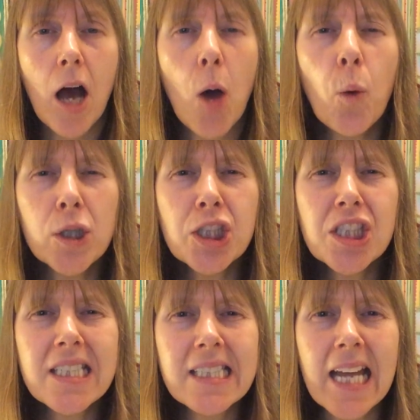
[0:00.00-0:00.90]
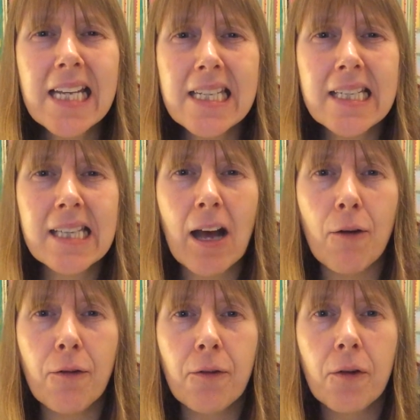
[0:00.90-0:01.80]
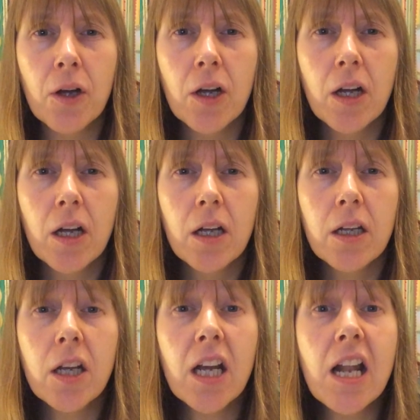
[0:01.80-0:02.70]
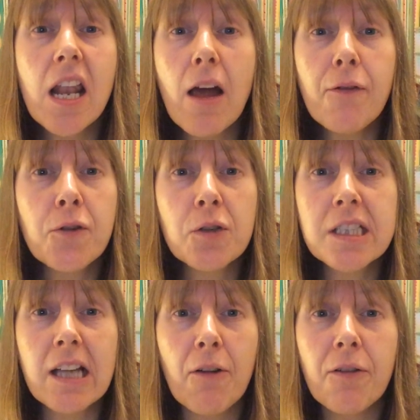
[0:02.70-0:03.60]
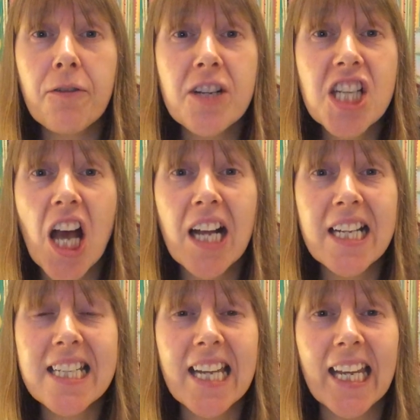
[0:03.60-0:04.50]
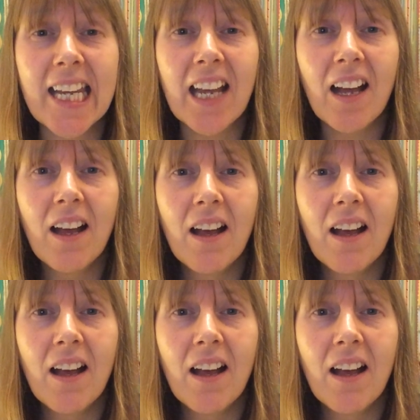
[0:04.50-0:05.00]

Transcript: I want you to say to yourself, you're going to love yourself for eternity.